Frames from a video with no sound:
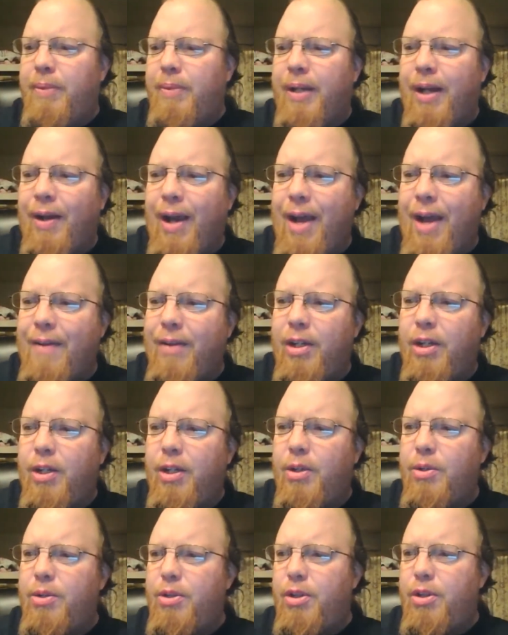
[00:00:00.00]
now I haven't
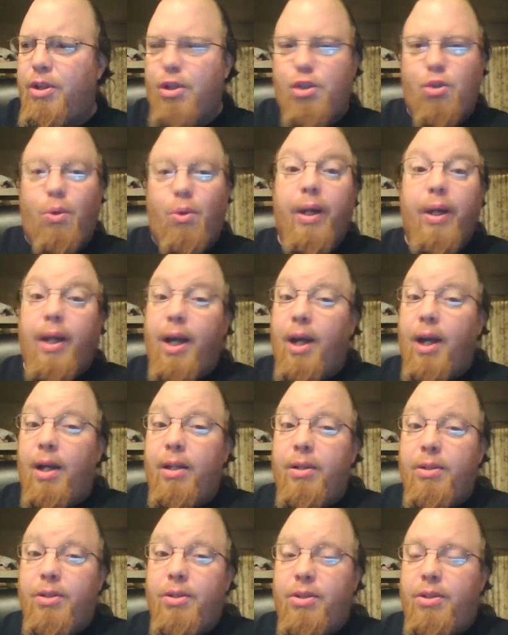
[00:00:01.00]
used the Joy
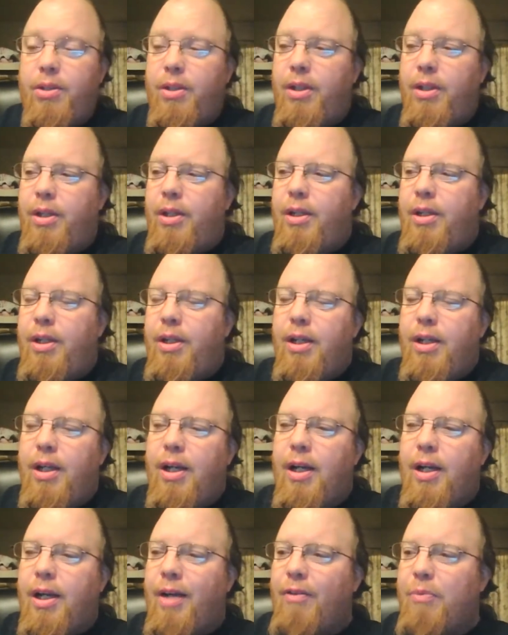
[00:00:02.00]
Cons. Uh,
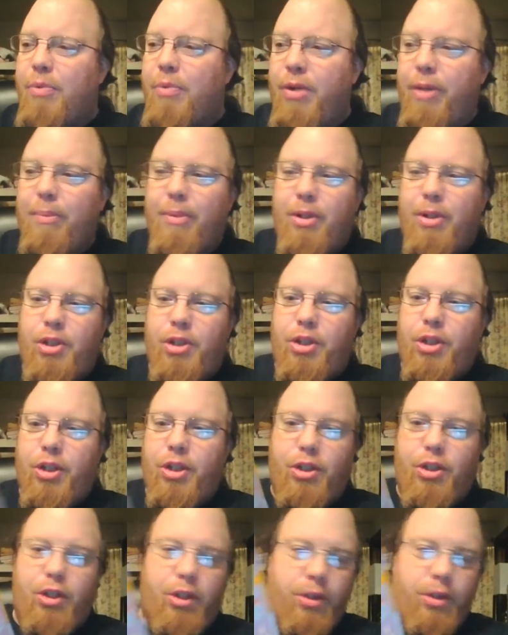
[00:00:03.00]
I've pretty much
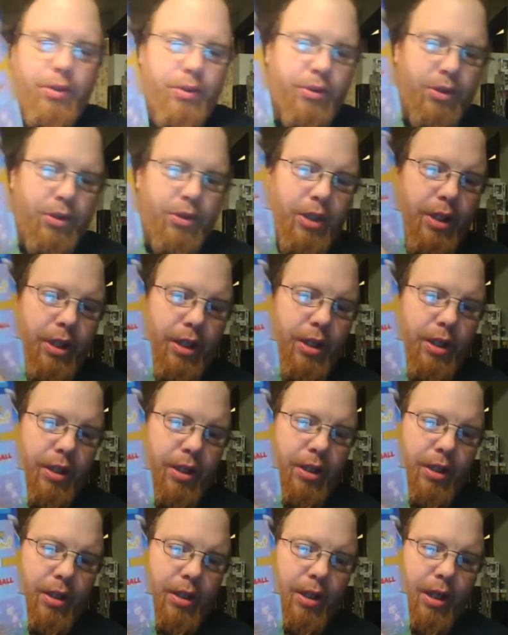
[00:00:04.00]
just used the
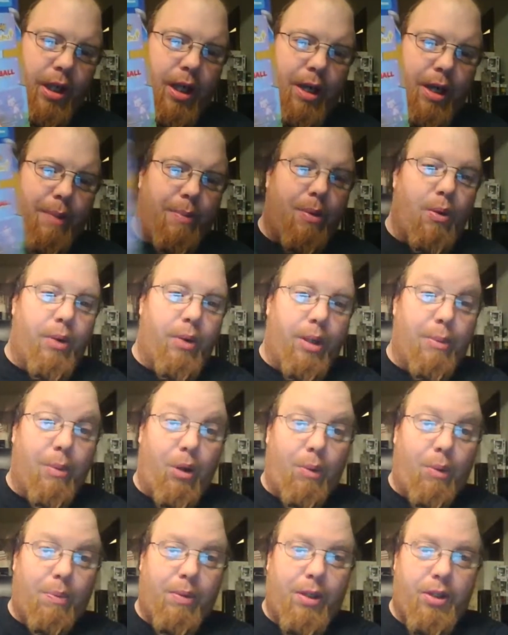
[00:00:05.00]
uh,
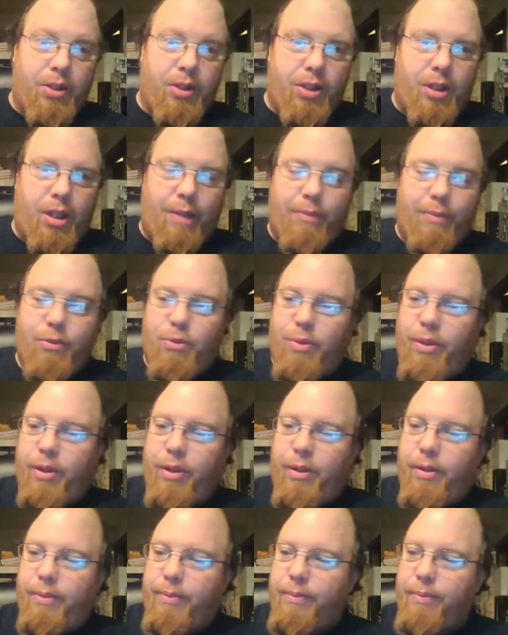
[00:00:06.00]
Pokeball Plus it comes with.